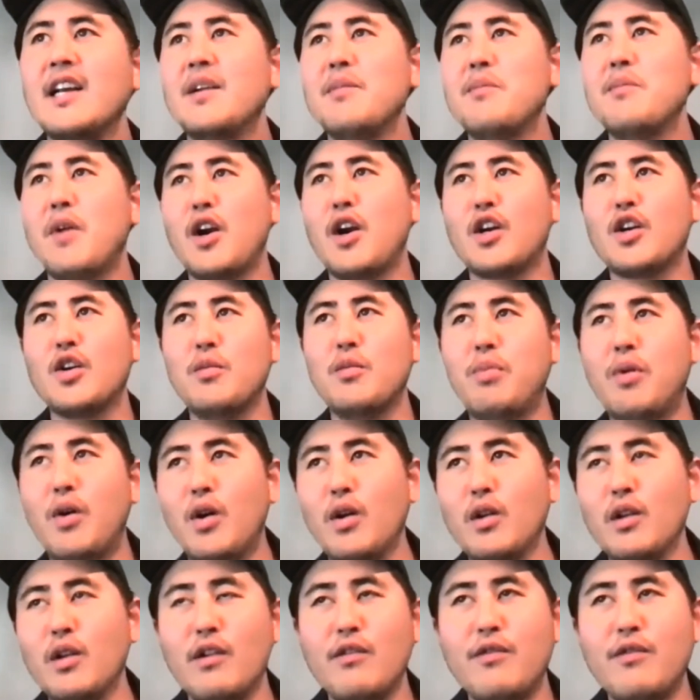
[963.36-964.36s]
Marco
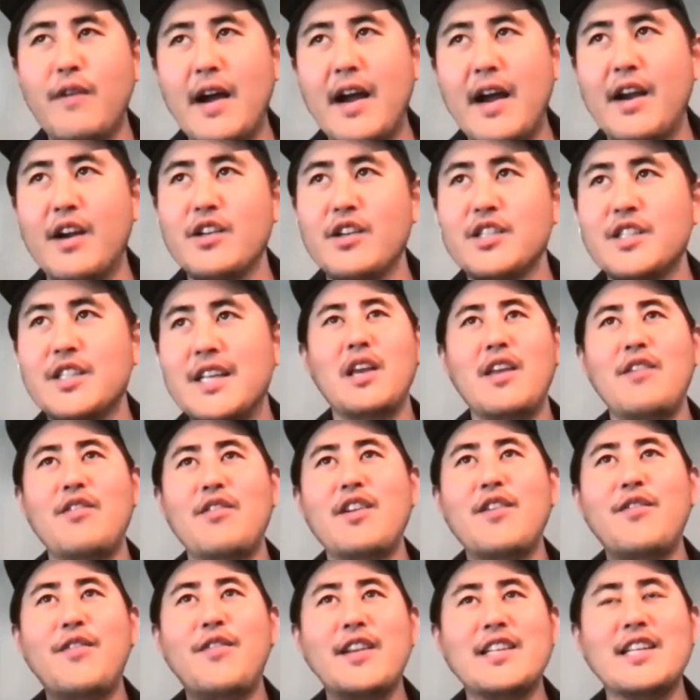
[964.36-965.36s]
Polo fires.
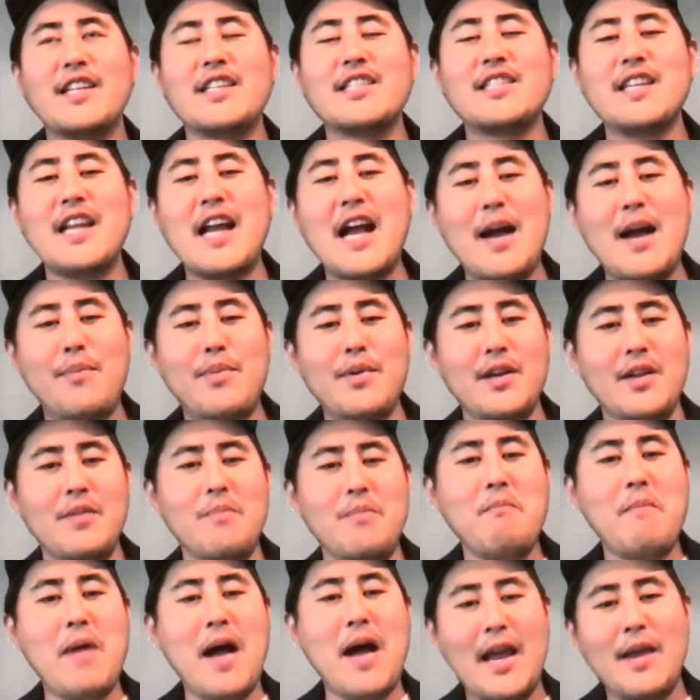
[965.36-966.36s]
Even if it doesn't happen
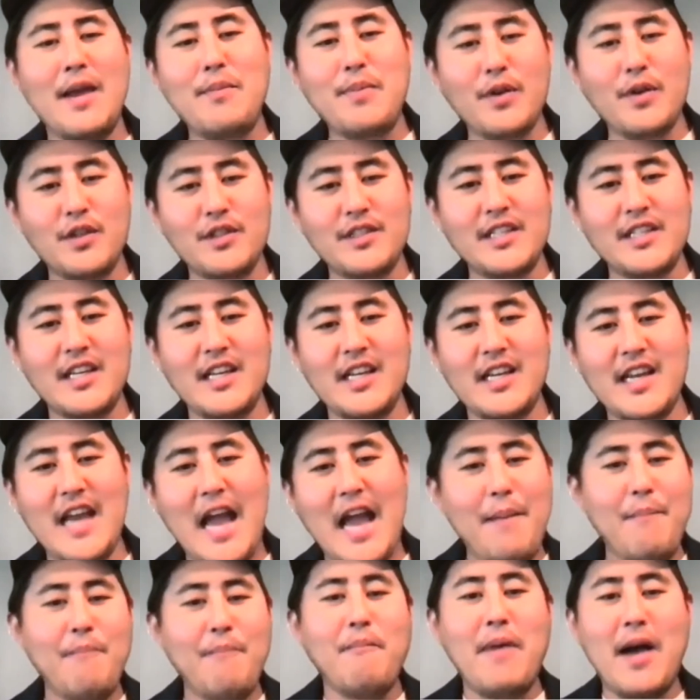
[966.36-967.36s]
in my building,
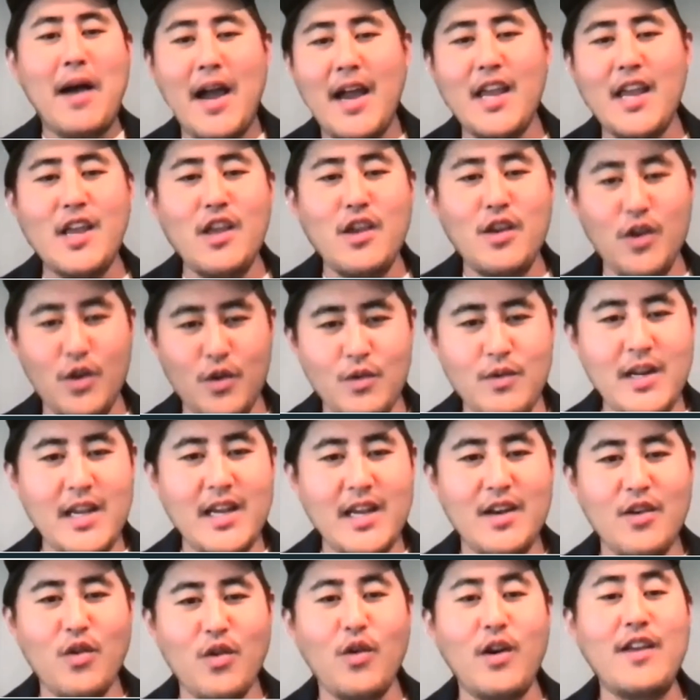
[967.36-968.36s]
at my
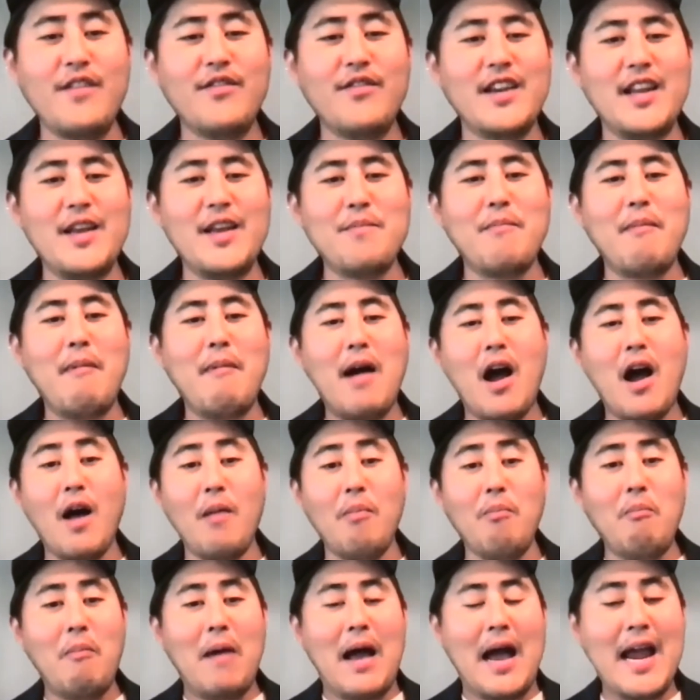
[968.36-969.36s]
unit, or even
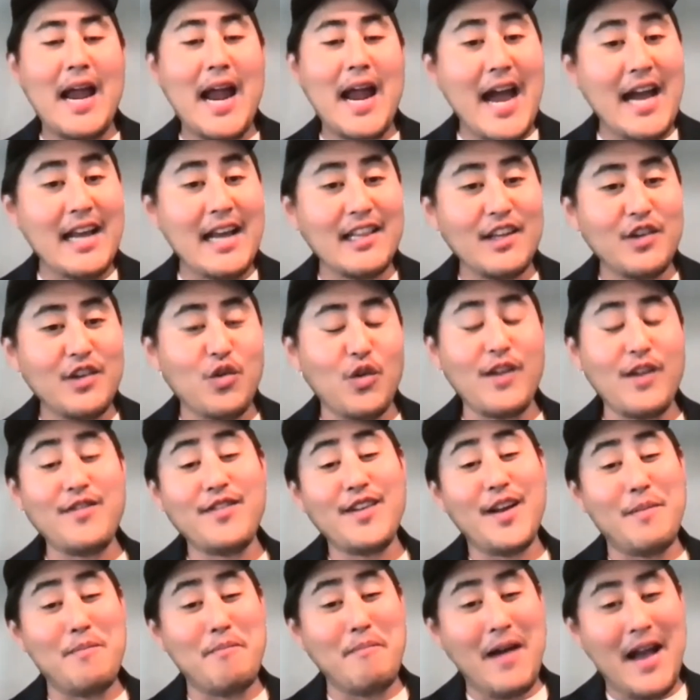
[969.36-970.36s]
on my island, or
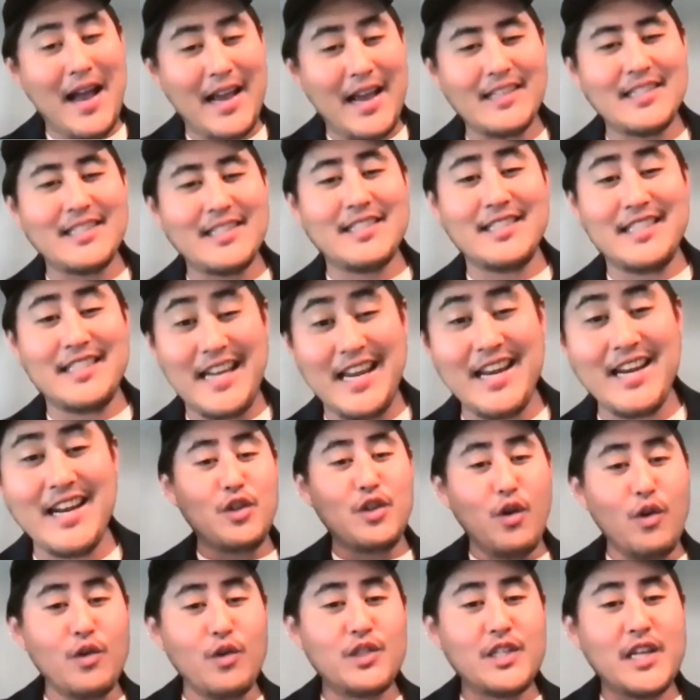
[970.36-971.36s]
even on my state,
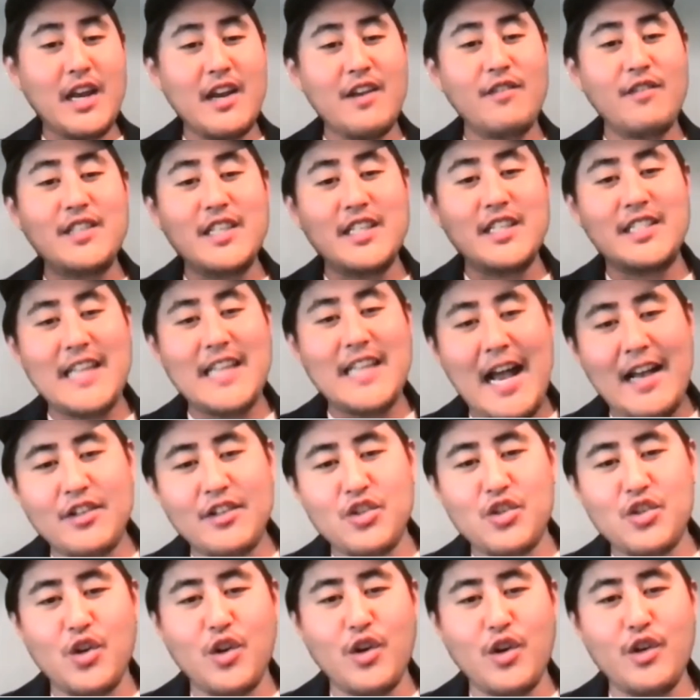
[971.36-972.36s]
those kind of
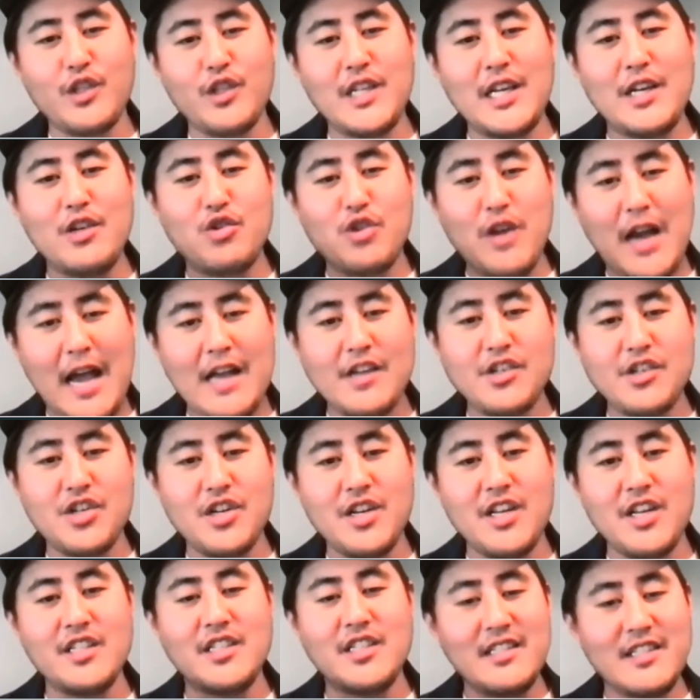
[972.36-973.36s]
disasters and
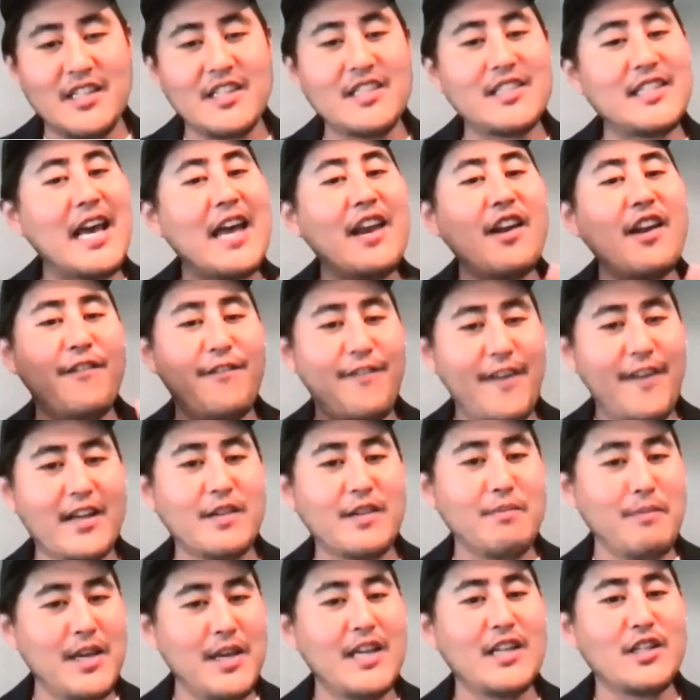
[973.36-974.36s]
tragedies, does that
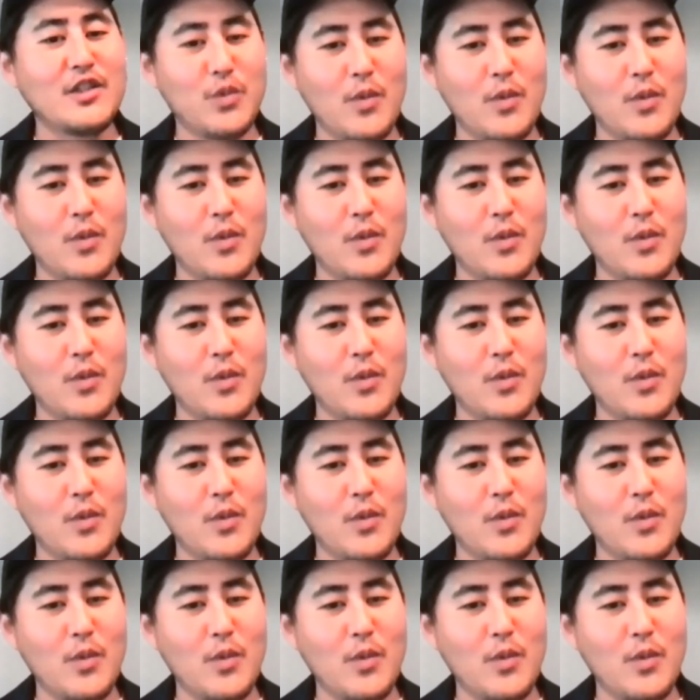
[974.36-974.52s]
affect me as